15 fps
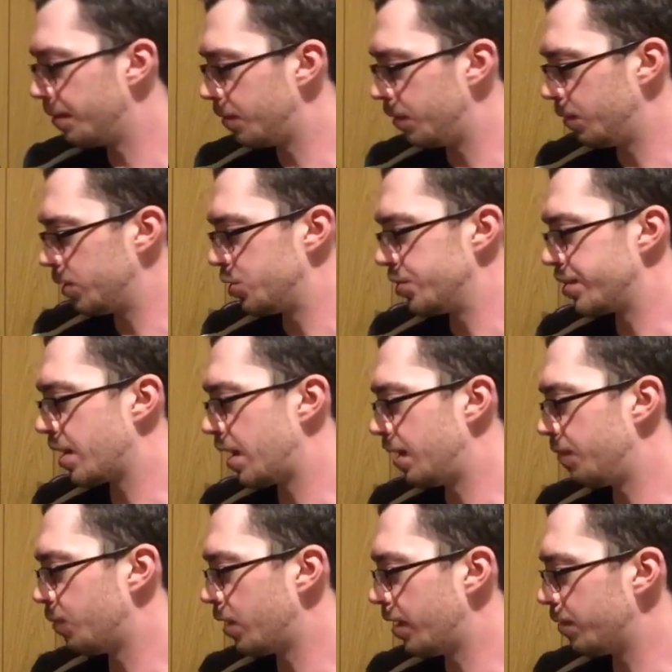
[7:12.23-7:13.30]
which is
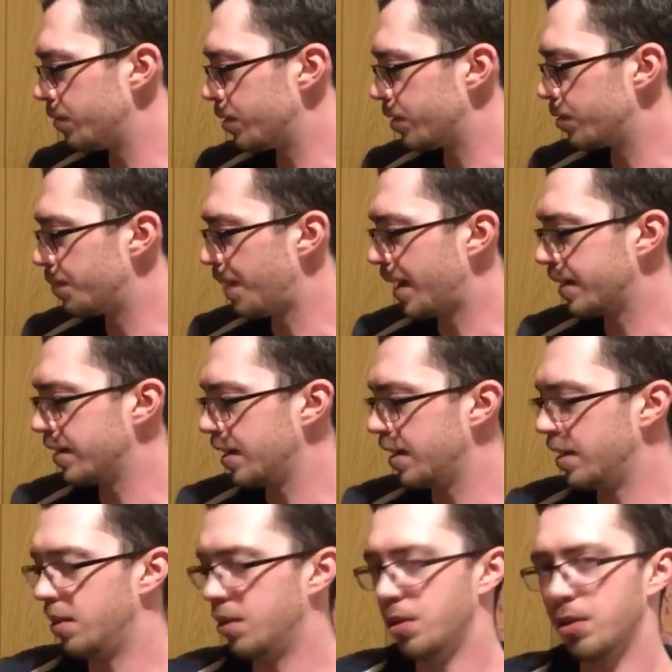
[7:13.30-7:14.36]
kind of what I was
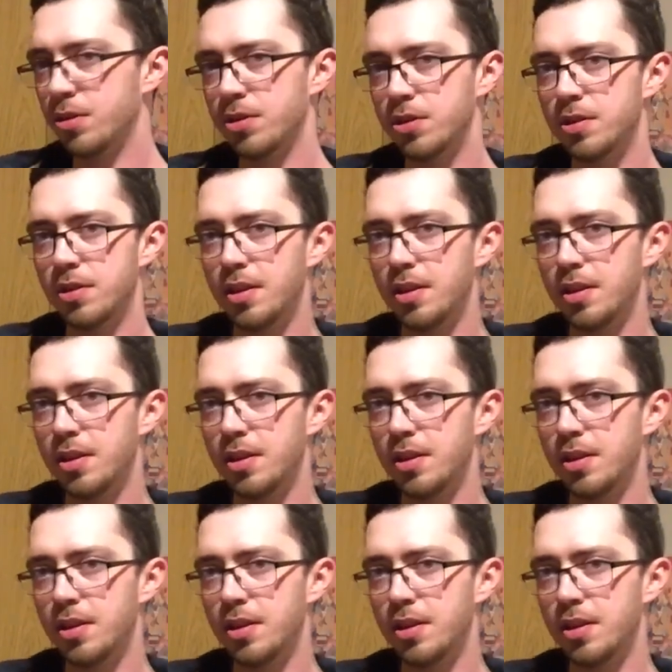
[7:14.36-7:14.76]
expecting here,